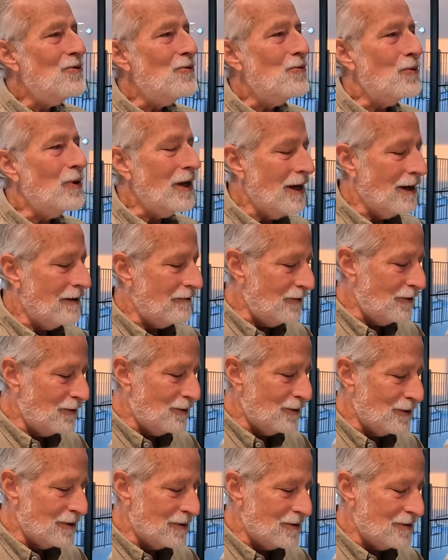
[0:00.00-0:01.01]
We have
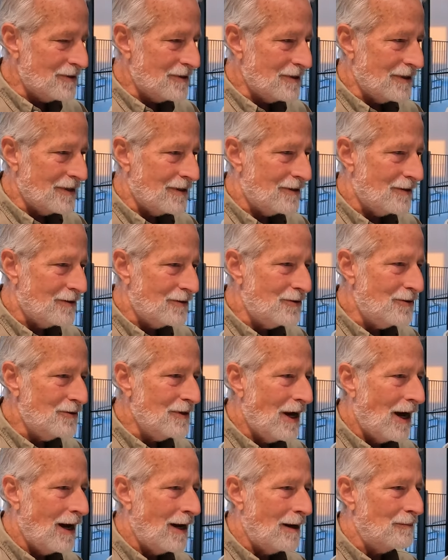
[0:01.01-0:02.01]
viewers in
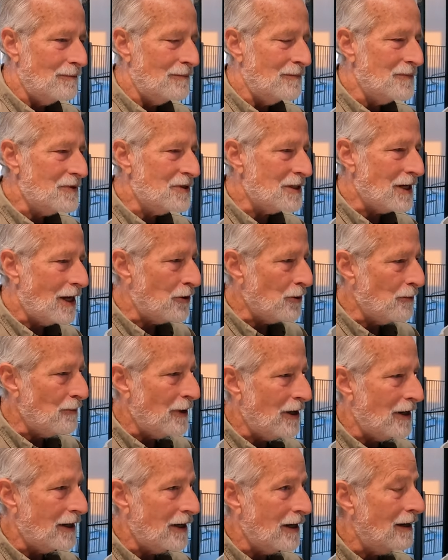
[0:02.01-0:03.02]
um, South
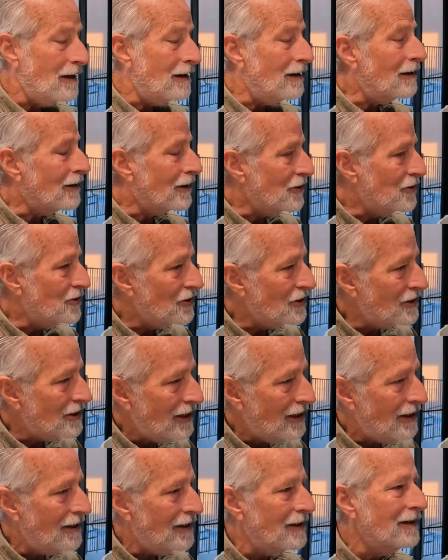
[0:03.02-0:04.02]
America,
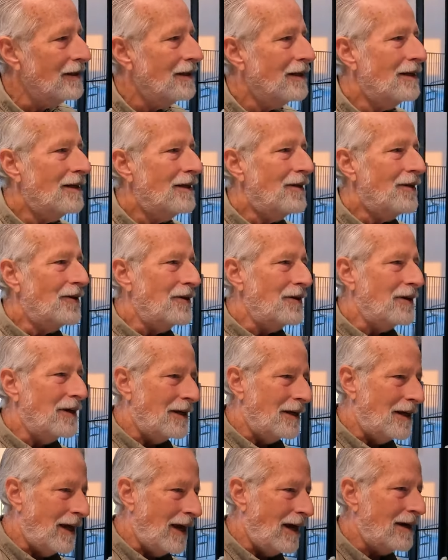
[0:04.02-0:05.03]
Argentina, mm-hmm.
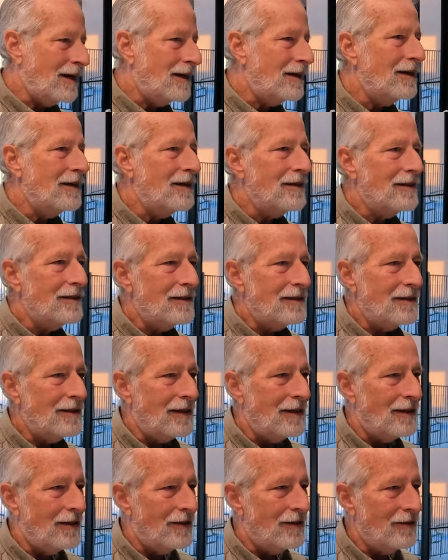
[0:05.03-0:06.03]
in Canada,
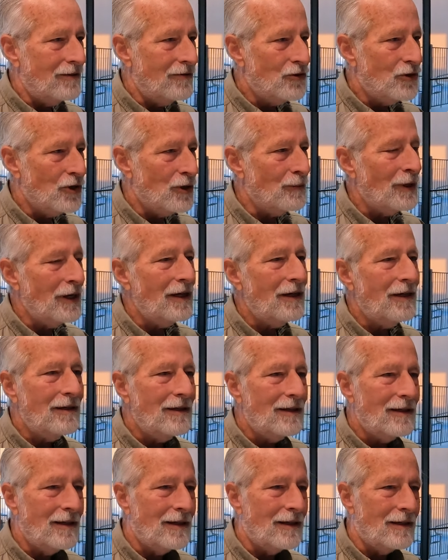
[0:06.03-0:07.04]
in
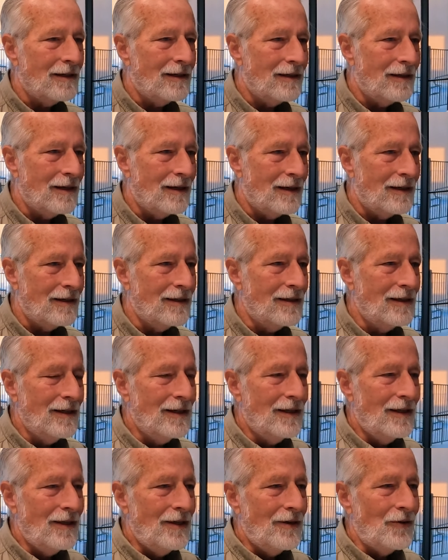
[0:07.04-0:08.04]
Germany, in uh,
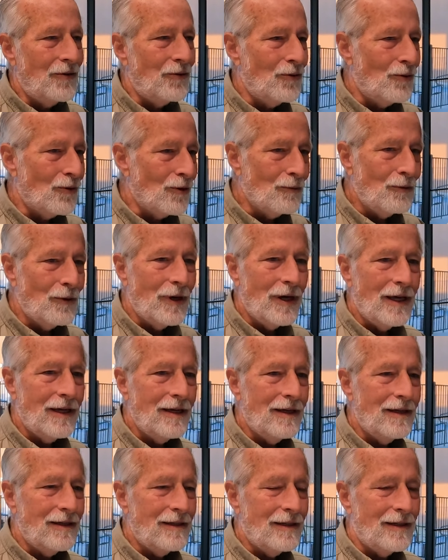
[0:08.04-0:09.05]

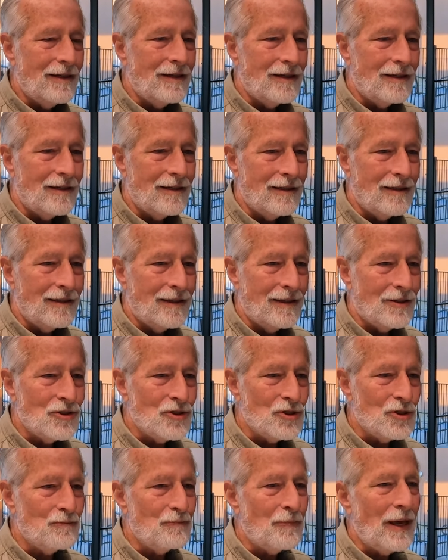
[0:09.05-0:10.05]
Norway, in uh,
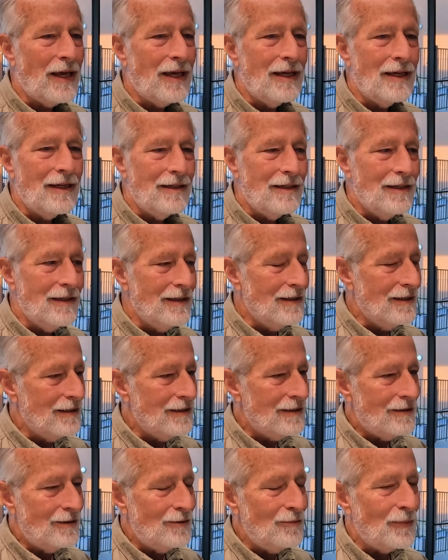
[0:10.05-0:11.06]
Spain.
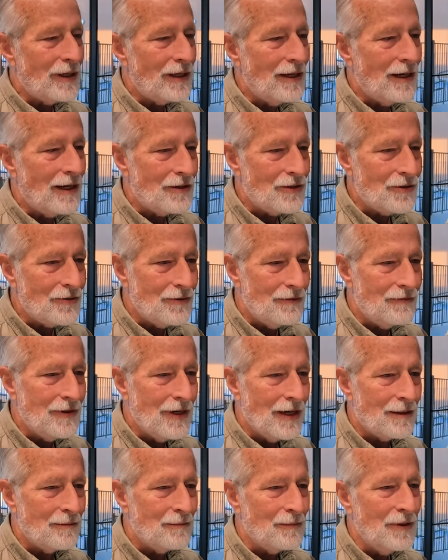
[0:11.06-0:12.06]
Oh my gosh, we've
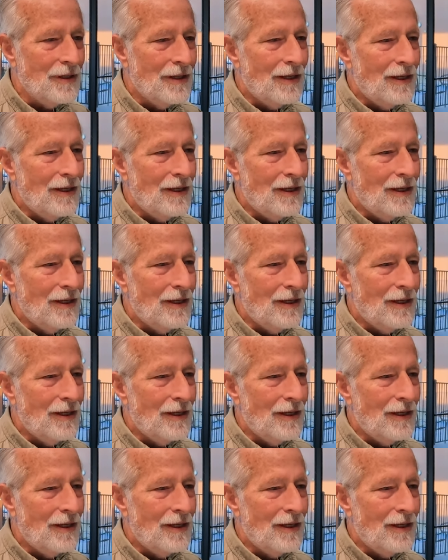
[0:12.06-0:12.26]
got them